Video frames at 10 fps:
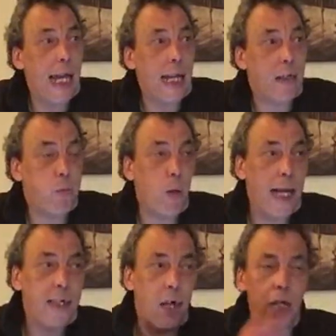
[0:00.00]
It
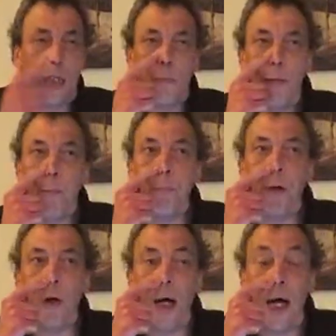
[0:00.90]
went on to be
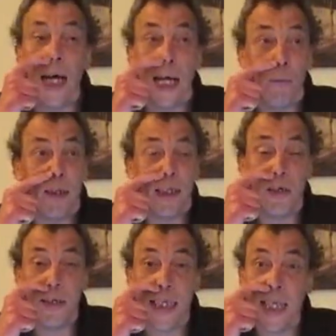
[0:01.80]
it was
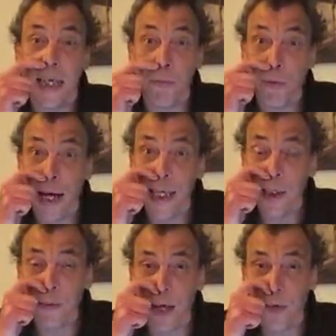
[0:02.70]
used in the
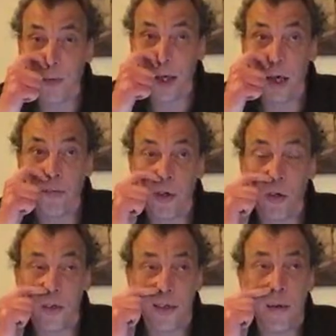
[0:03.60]
Range Rover, of
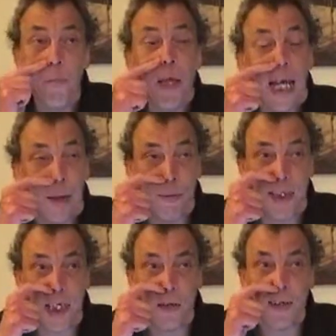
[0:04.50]
course. It
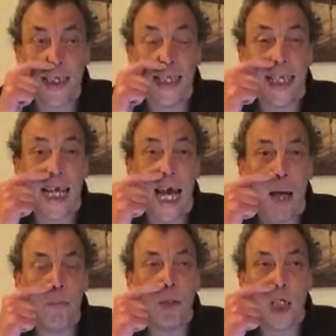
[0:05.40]
was used in the
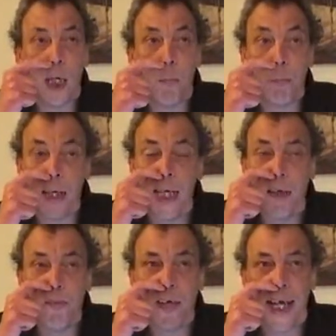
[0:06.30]

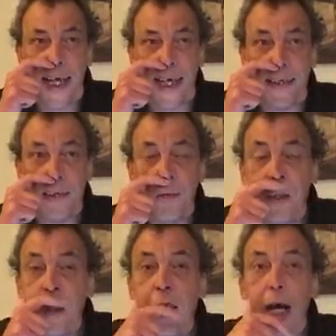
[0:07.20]
MGB V8.
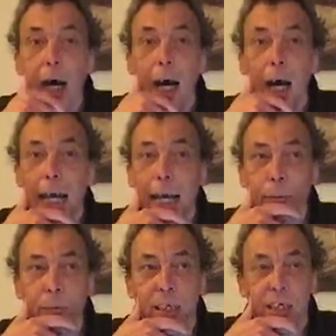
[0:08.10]

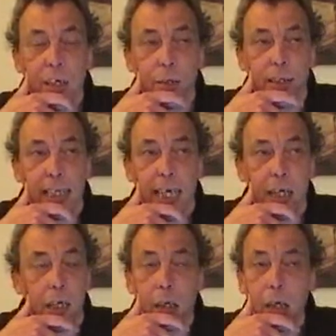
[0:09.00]
It was used
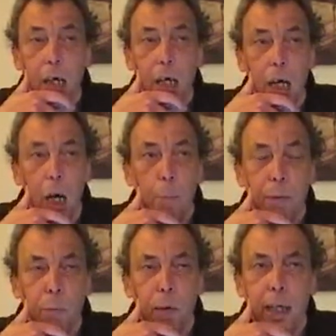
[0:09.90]
in a
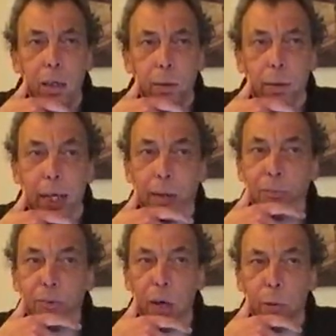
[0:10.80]

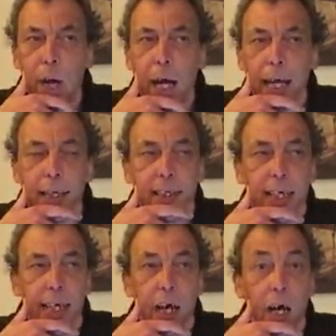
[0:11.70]
bewildering
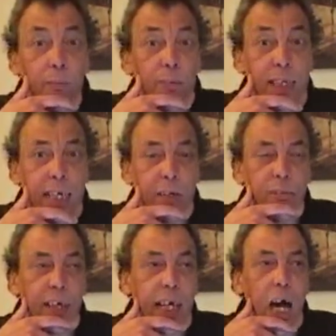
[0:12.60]
variety of
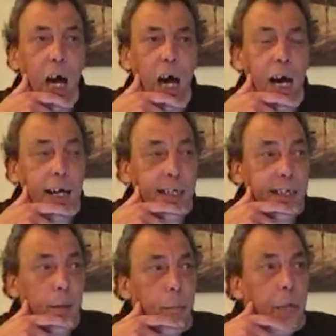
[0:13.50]

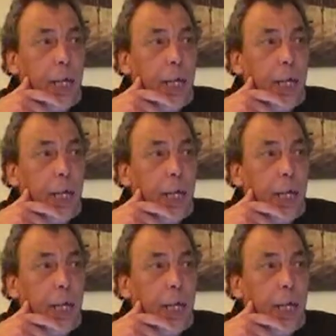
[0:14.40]
TVRs.